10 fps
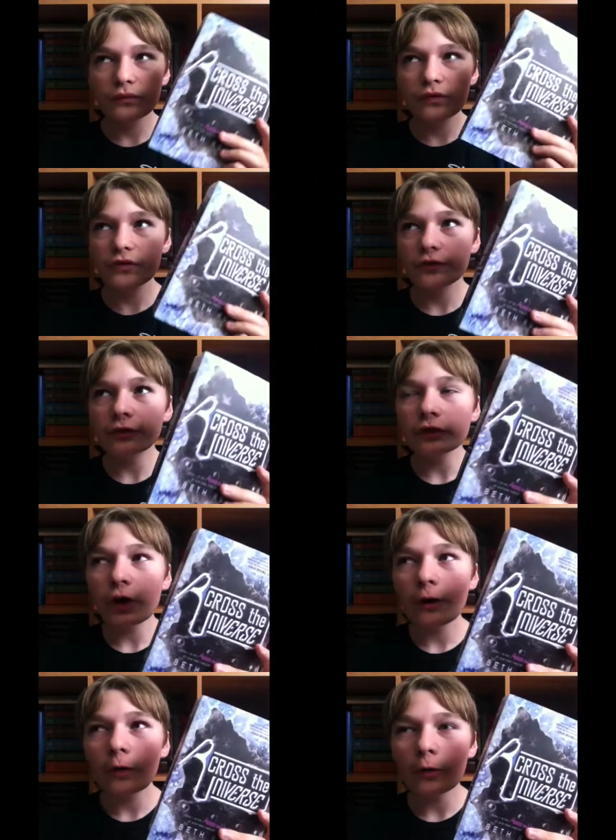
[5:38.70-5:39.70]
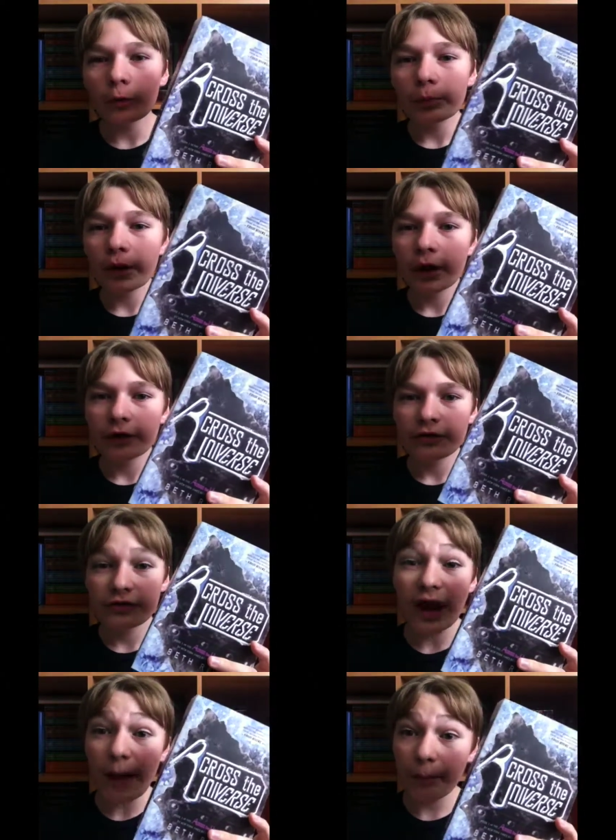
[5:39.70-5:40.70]
slow
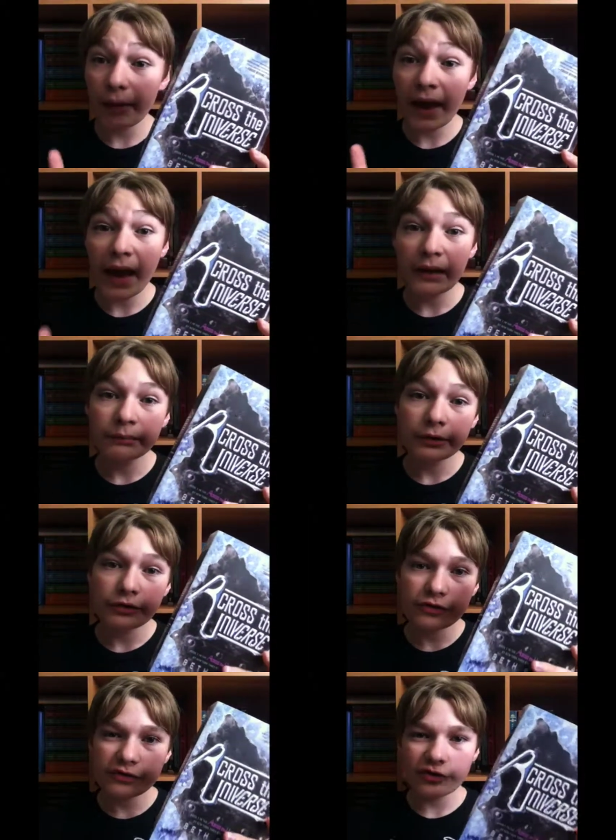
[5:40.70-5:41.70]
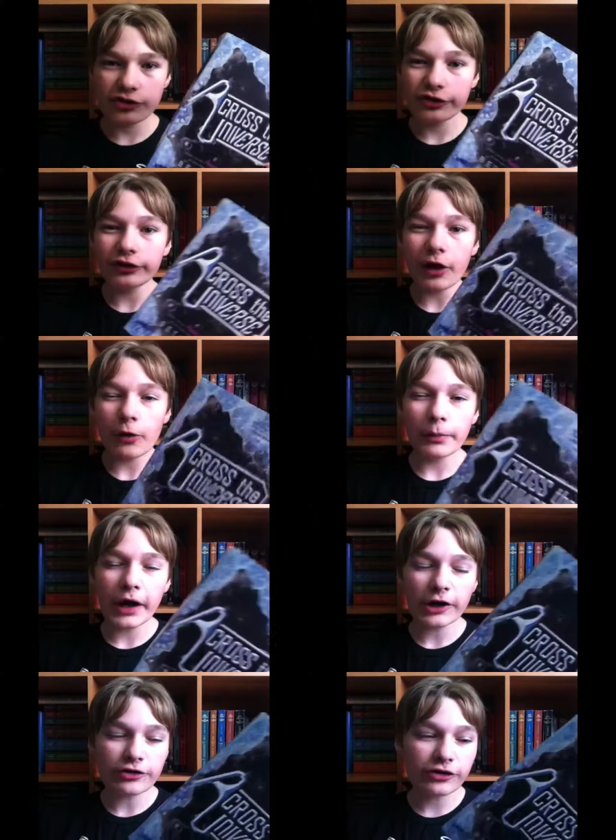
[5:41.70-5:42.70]
parts. Not bad, but just slow
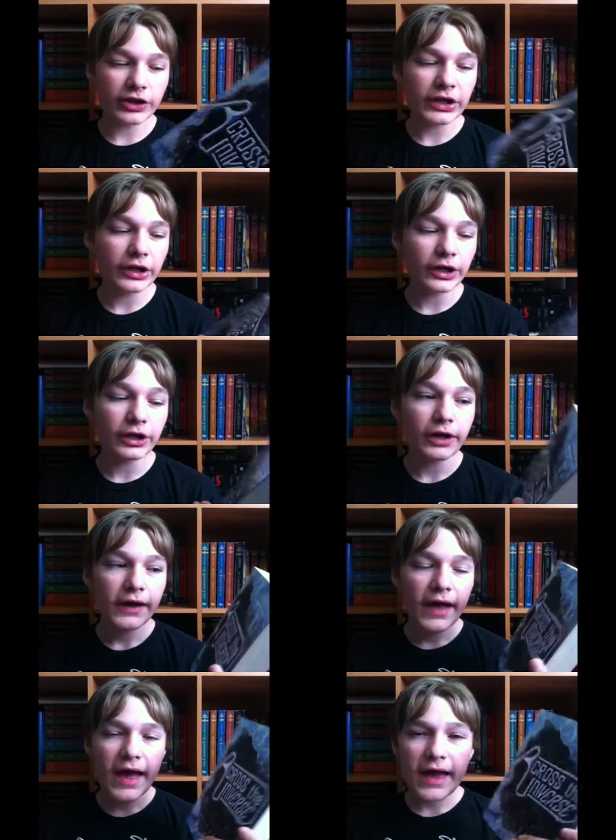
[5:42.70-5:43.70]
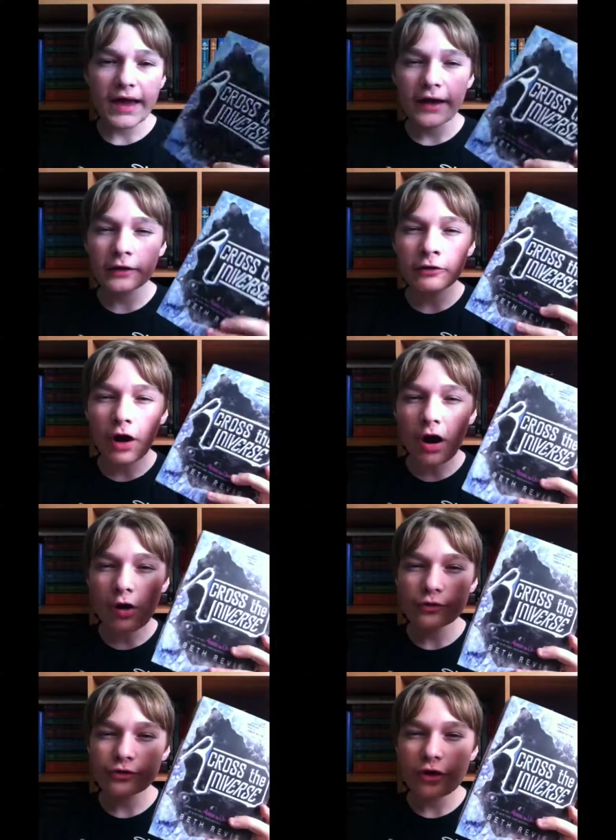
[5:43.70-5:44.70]
parts in here. And
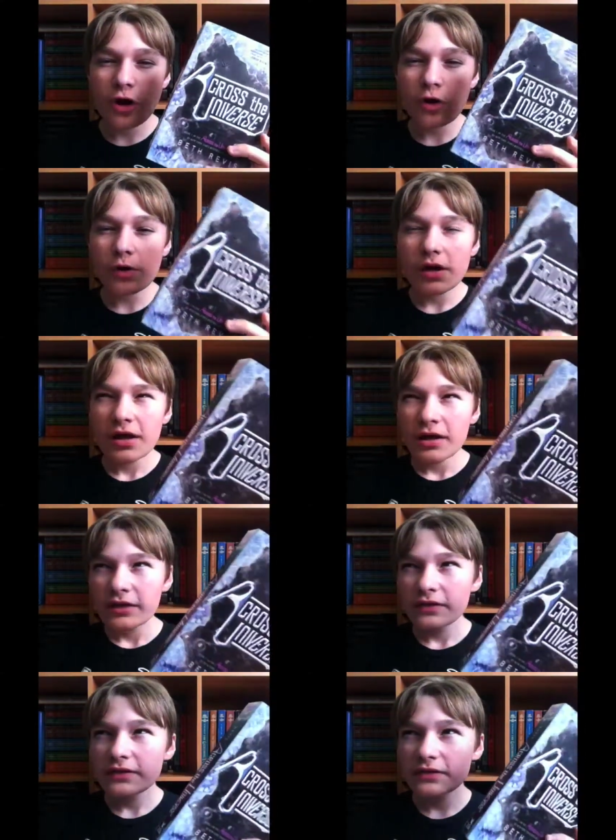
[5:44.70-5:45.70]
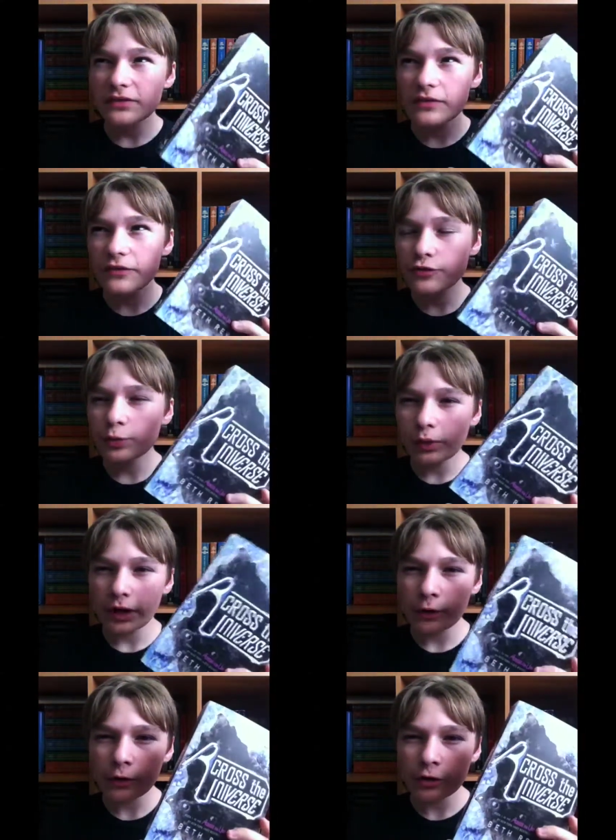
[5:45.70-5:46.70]
also,
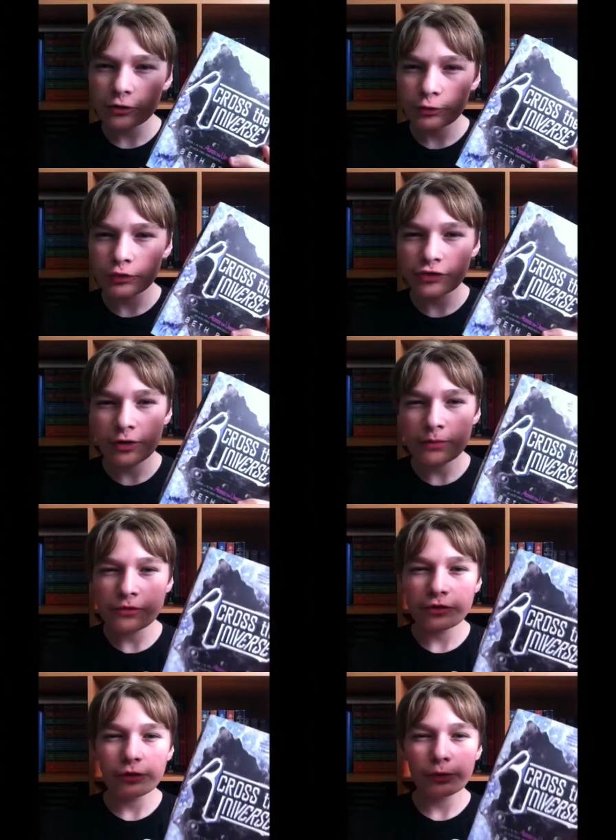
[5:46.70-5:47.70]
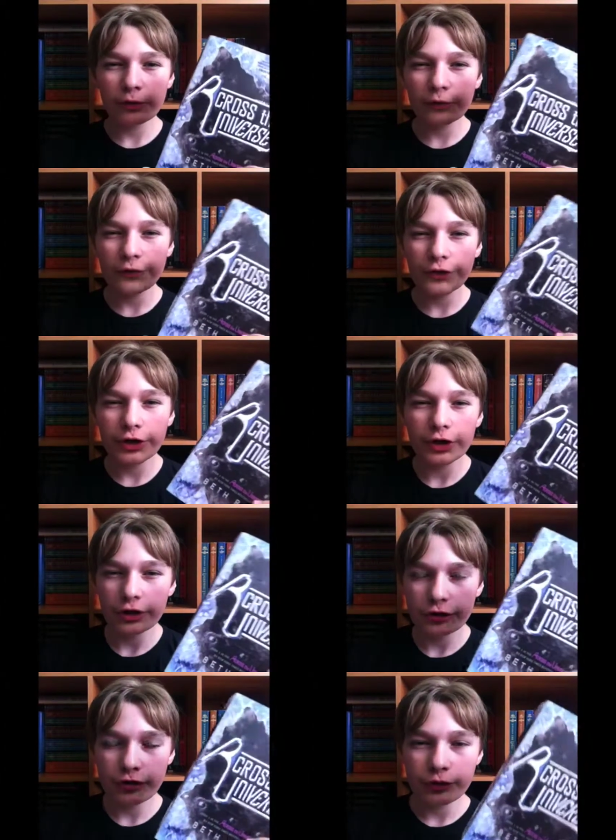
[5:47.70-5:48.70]
swear words were substituted
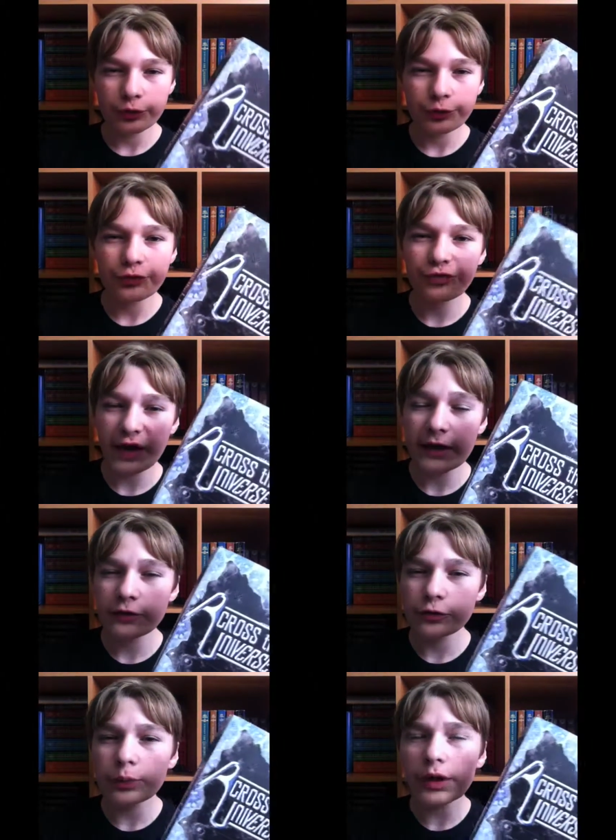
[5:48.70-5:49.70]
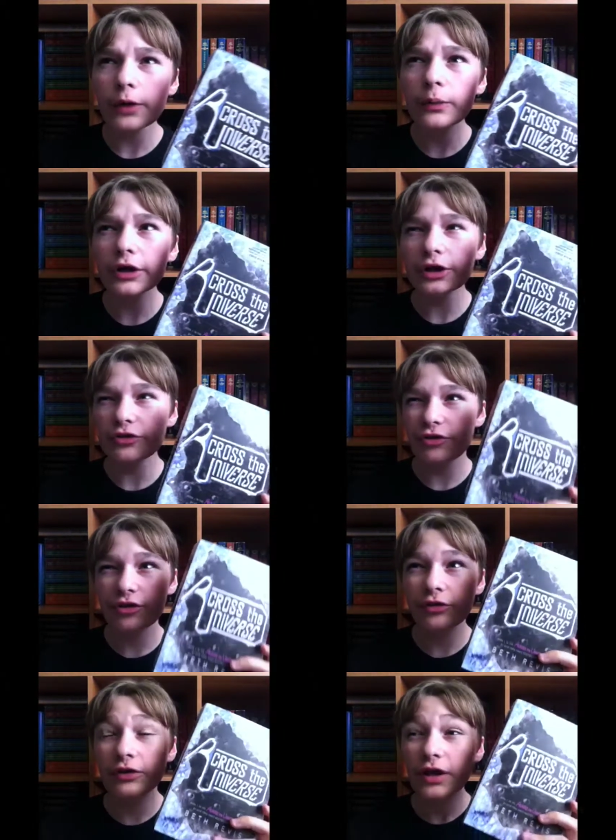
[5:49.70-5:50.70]
for fake swear words,
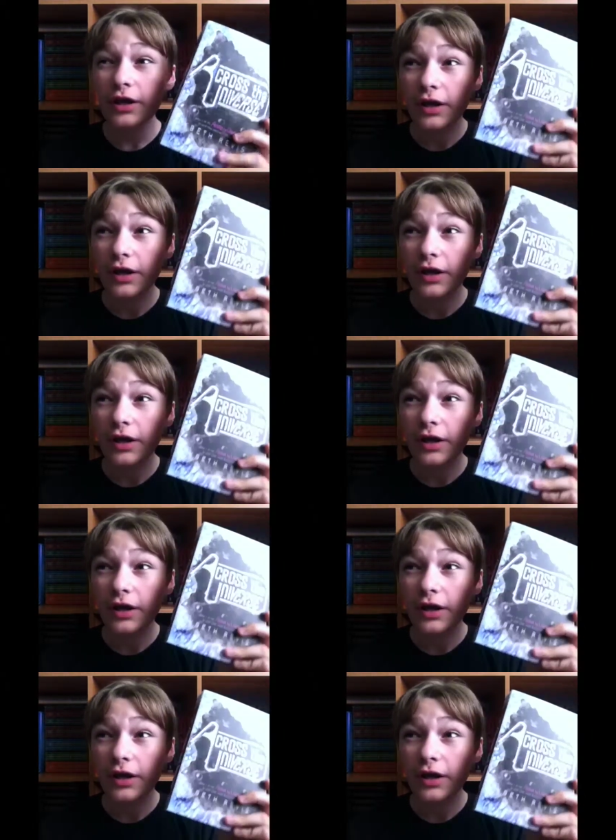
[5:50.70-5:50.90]
and